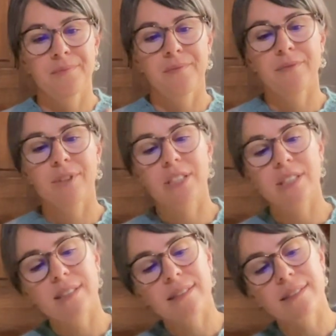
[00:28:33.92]
which
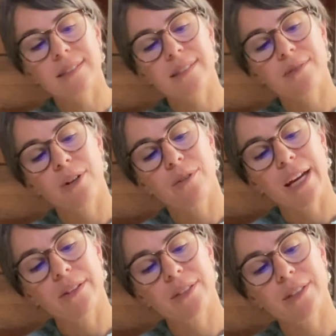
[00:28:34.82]
is the row
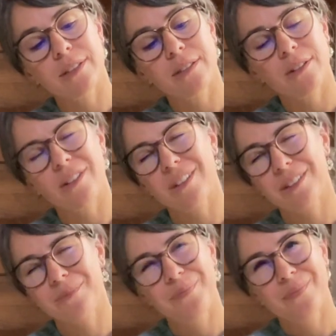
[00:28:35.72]
counter, or
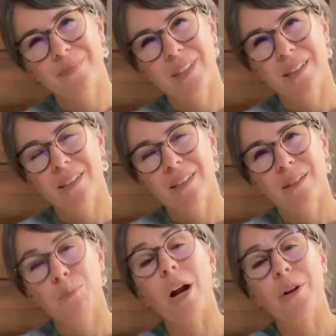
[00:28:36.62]

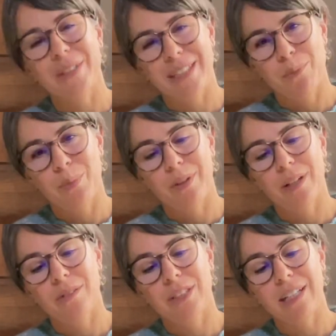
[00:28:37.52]
progress keeper,
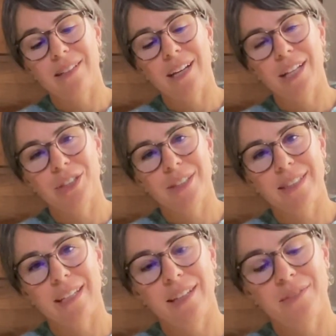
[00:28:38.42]
I should
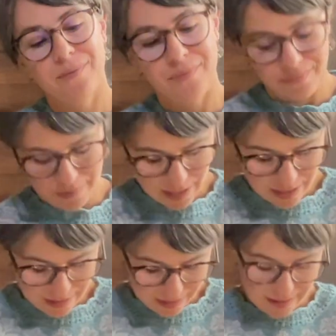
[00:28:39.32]
say.
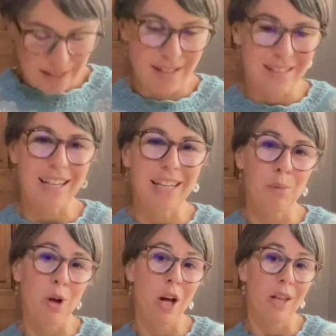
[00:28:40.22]
And then this, I
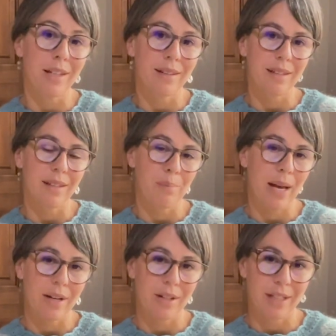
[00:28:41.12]
keep calling the
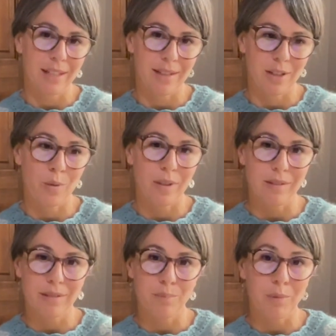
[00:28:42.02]
patterning a
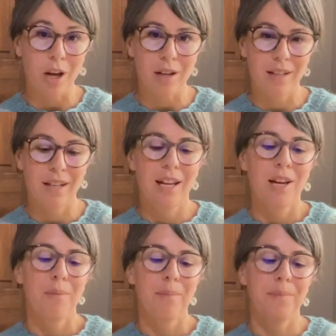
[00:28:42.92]
quilt block.
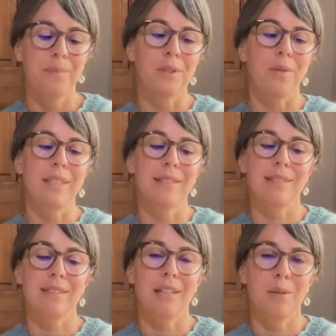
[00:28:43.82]
So this is
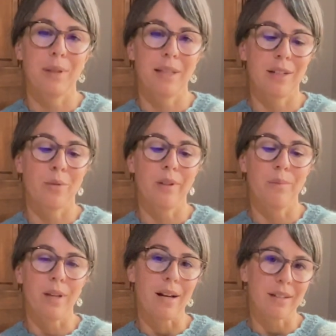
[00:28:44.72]
going to be the quilt
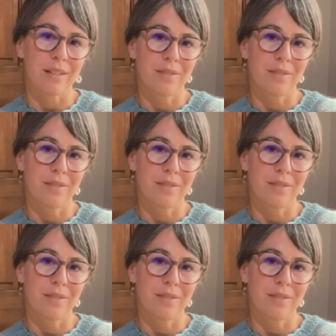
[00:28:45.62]
block.